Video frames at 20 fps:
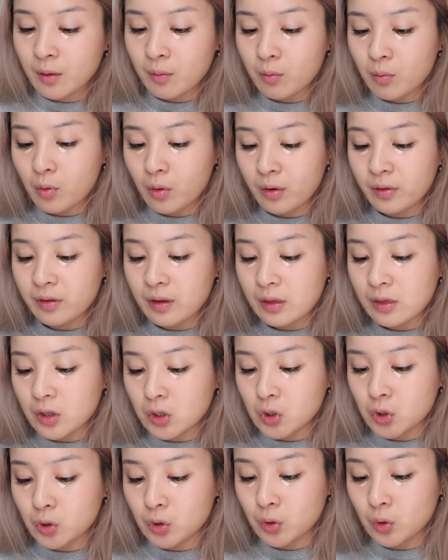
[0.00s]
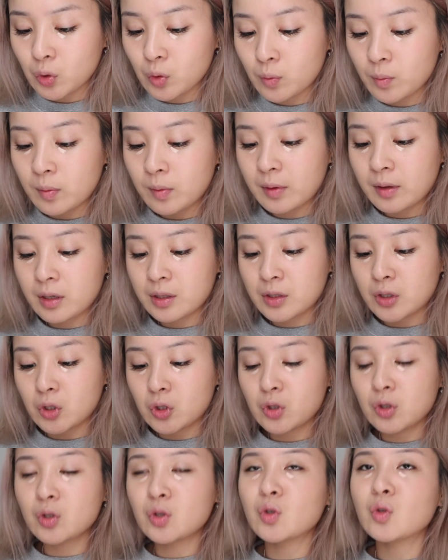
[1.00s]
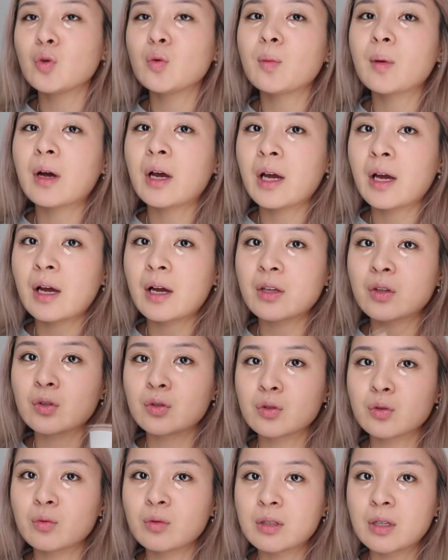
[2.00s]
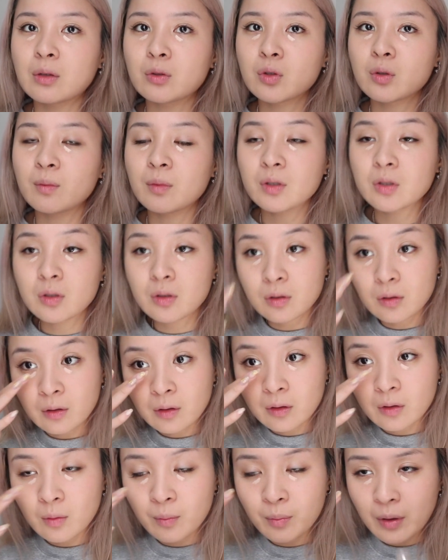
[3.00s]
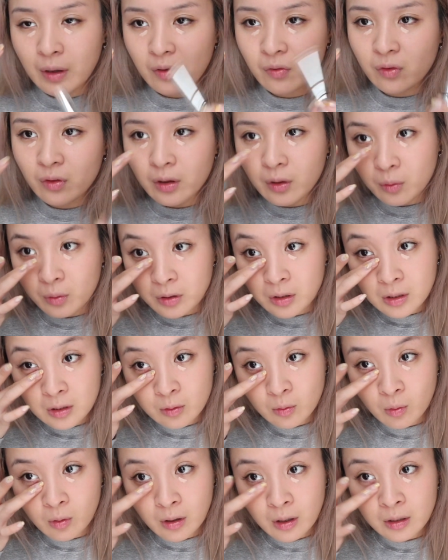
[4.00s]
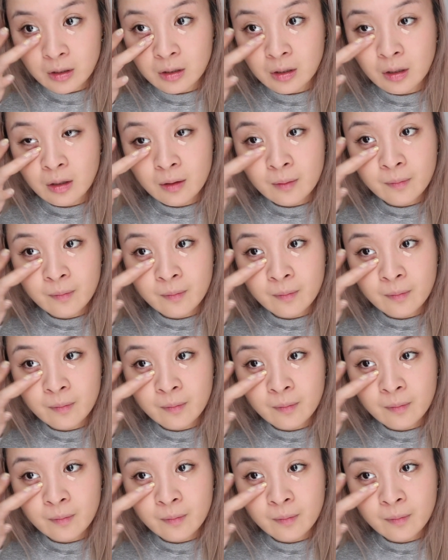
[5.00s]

more than the tube, because the tube I either squeeze out too much or too little, but I feel like with this one